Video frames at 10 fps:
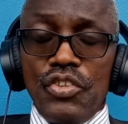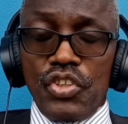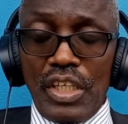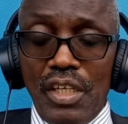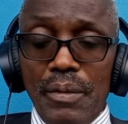
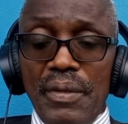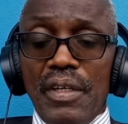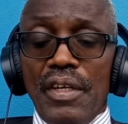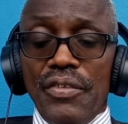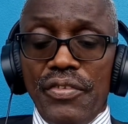Jacob
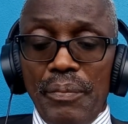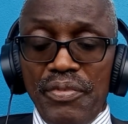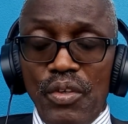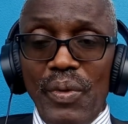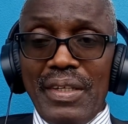
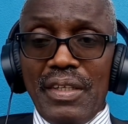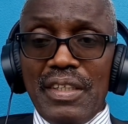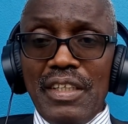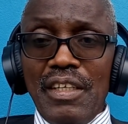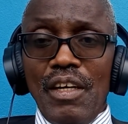
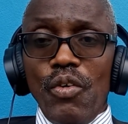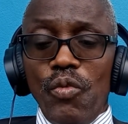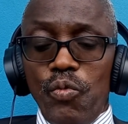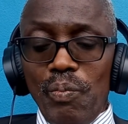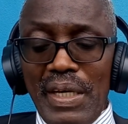subsequently
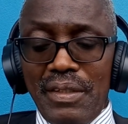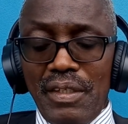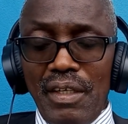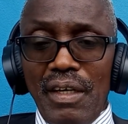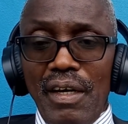met
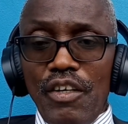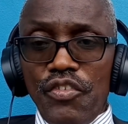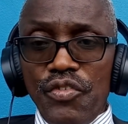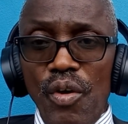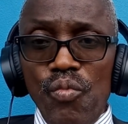
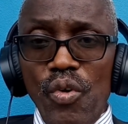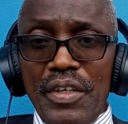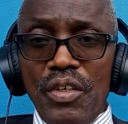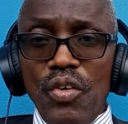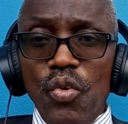
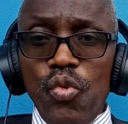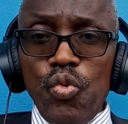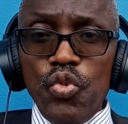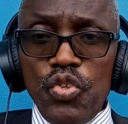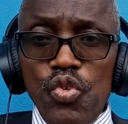someone
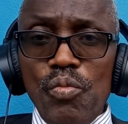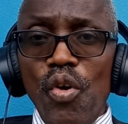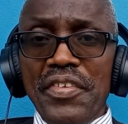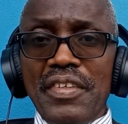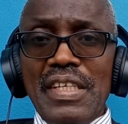who knew
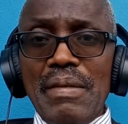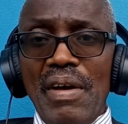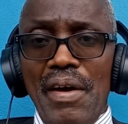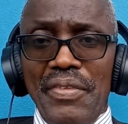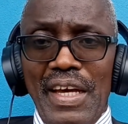more scheme
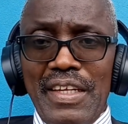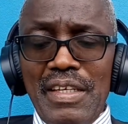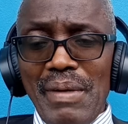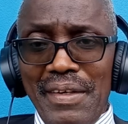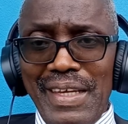than
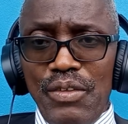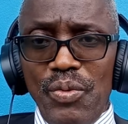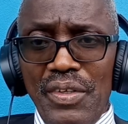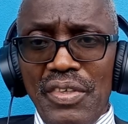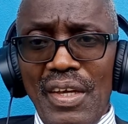him, and that
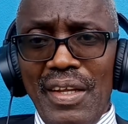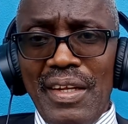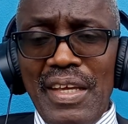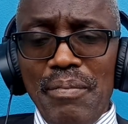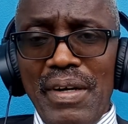was
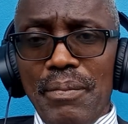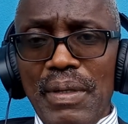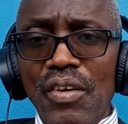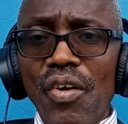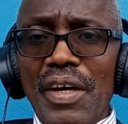Laban,
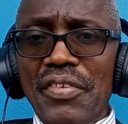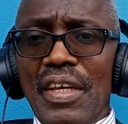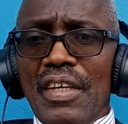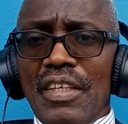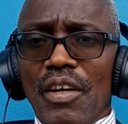because
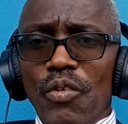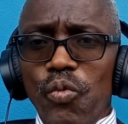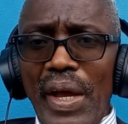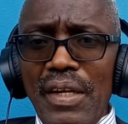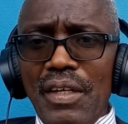
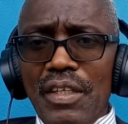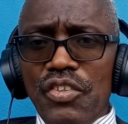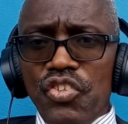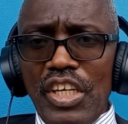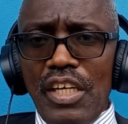when
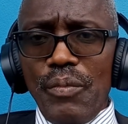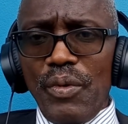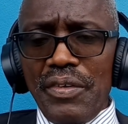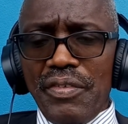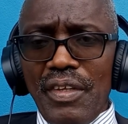Jacob
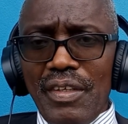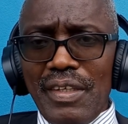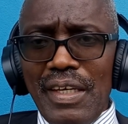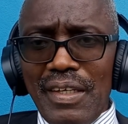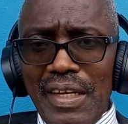was
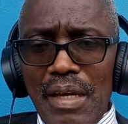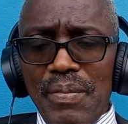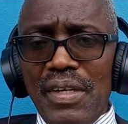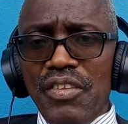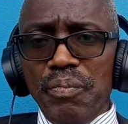in
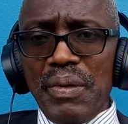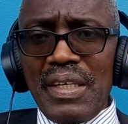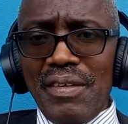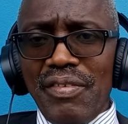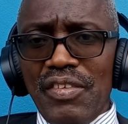Laban's
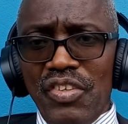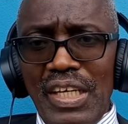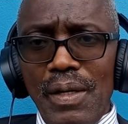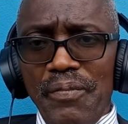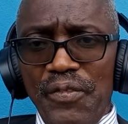place,
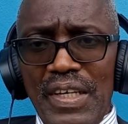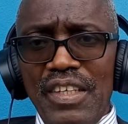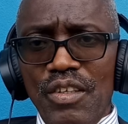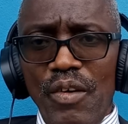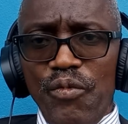Jacob fell
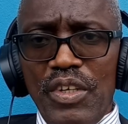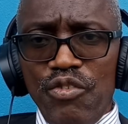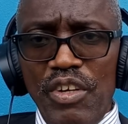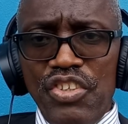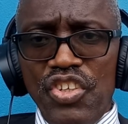in love with
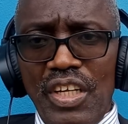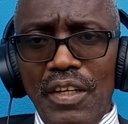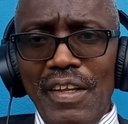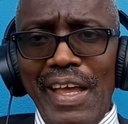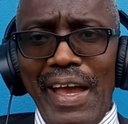Rachel,
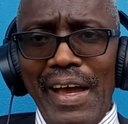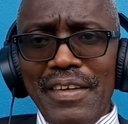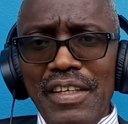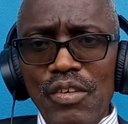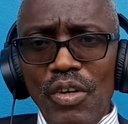
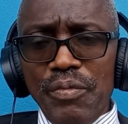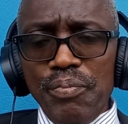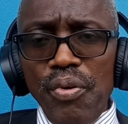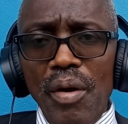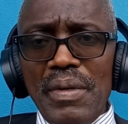and he was
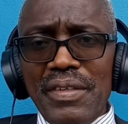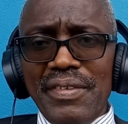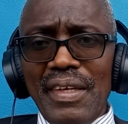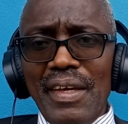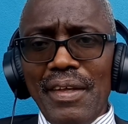
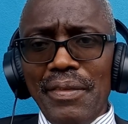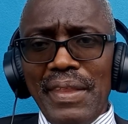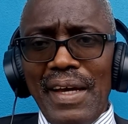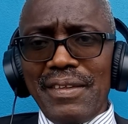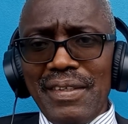promised
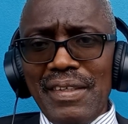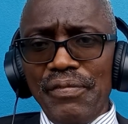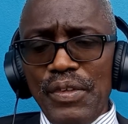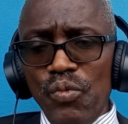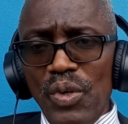that if
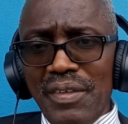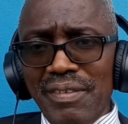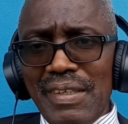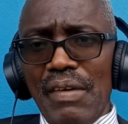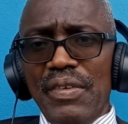he worked
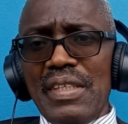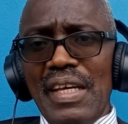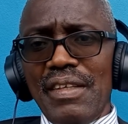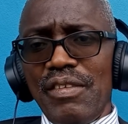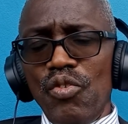seven
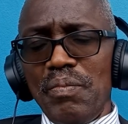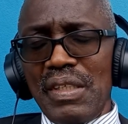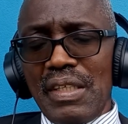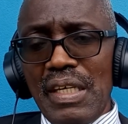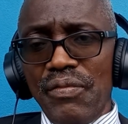years, he would
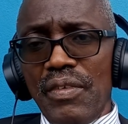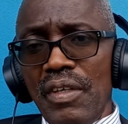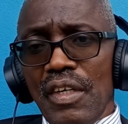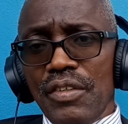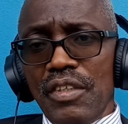be given,
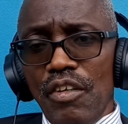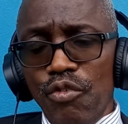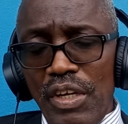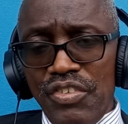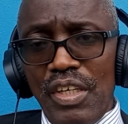
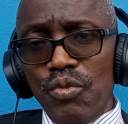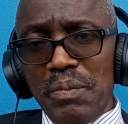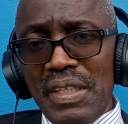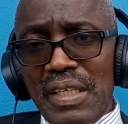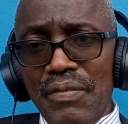Rachel would
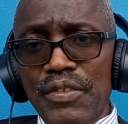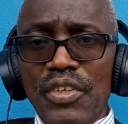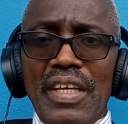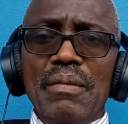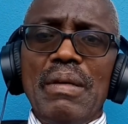be given
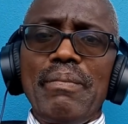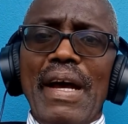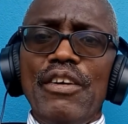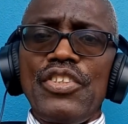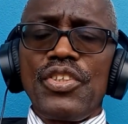to him in
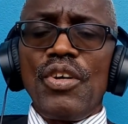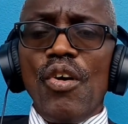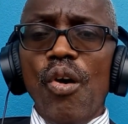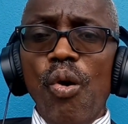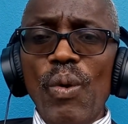marriage.
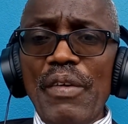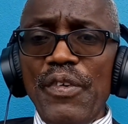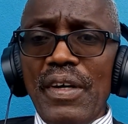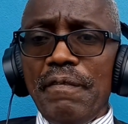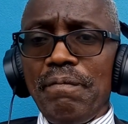
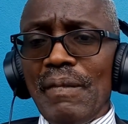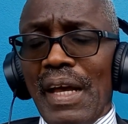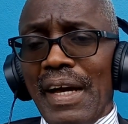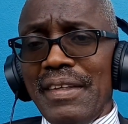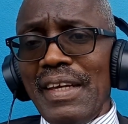However,
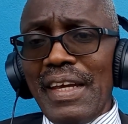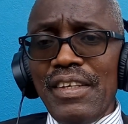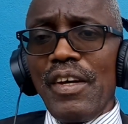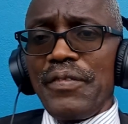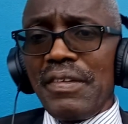at the
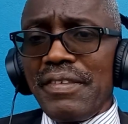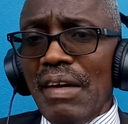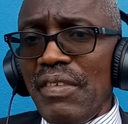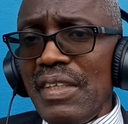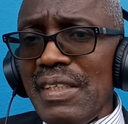end of the
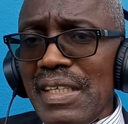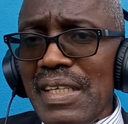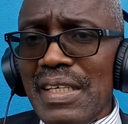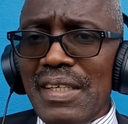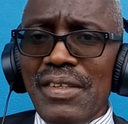seven
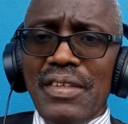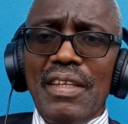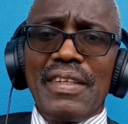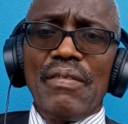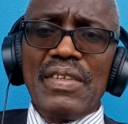days,
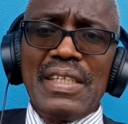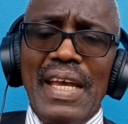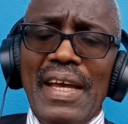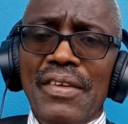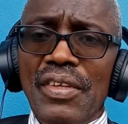seven
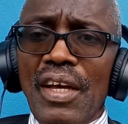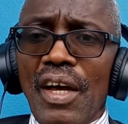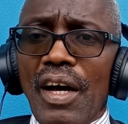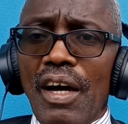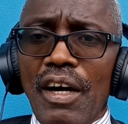years,
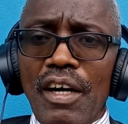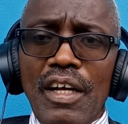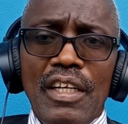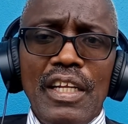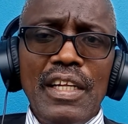uh,
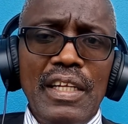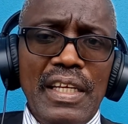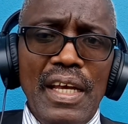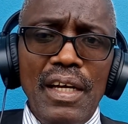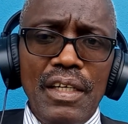
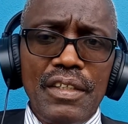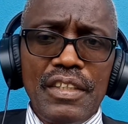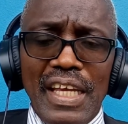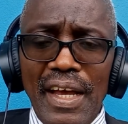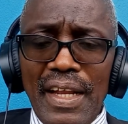Leah,
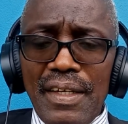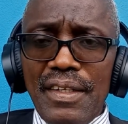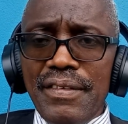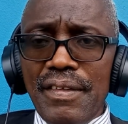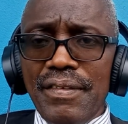the
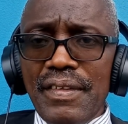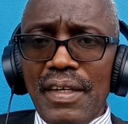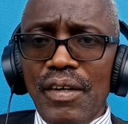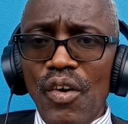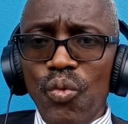elder
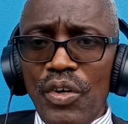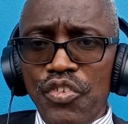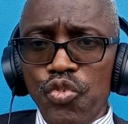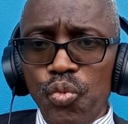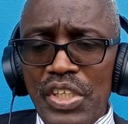sister, was
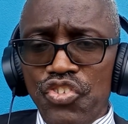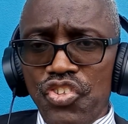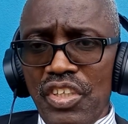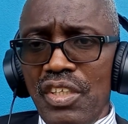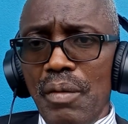
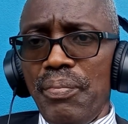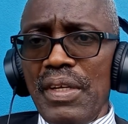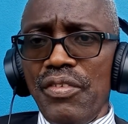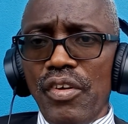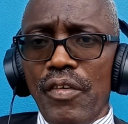switched in the
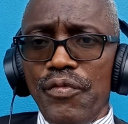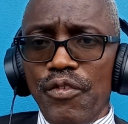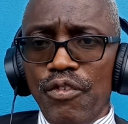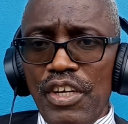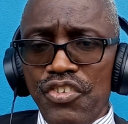place of
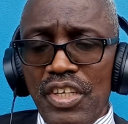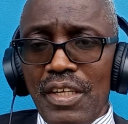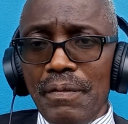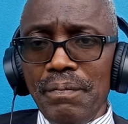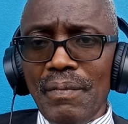Rachel.